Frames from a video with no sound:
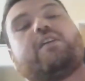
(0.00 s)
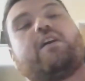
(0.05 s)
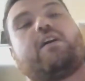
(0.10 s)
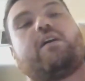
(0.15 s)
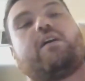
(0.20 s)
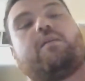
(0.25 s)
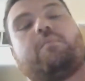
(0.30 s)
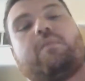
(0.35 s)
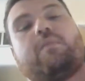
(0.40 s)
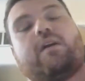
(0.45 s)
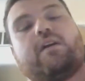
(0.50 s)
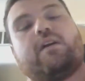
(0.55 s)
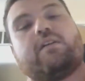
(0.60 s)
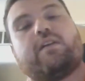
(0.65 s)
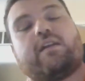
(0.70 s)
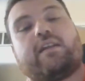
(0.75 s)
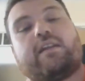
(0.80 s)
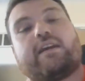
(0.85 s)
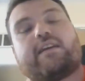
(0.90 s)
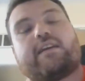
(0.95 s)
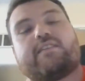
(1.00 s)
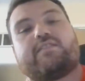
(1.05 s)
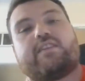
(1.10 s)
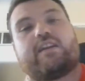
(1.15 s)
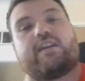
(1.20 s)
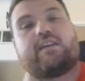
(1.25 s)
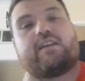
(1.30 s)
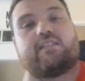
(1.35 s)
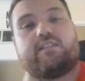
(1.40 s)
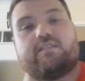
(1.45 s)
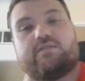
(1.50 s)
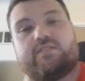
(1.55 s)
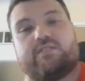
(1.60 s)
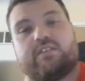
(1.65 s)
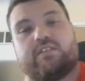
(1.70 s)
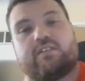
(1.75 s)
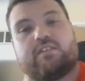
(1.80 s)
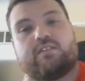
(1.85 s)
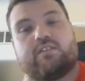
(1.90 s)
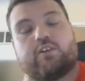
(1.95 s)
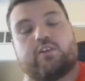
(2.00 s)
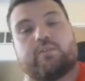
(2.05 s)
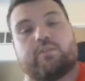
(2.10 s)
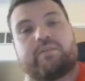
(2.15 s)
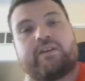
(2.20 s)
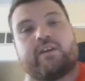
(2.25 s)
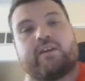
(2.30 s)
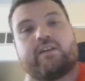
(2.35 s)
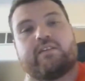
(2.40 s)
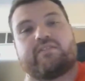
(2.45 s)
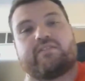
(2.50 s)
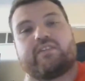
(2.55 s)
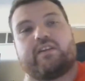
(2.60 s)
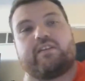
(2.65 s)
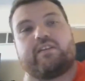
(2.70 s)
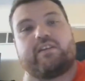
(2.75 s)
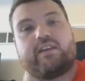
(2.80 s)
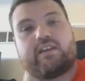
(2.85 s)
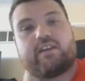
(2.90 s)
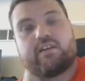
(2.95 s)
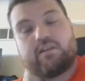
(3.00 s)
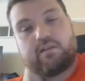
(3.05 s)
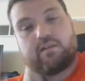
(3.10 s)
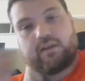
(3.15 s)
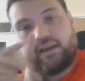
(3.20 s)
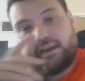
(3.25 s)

Like I said, I live in the urban area of San Diego.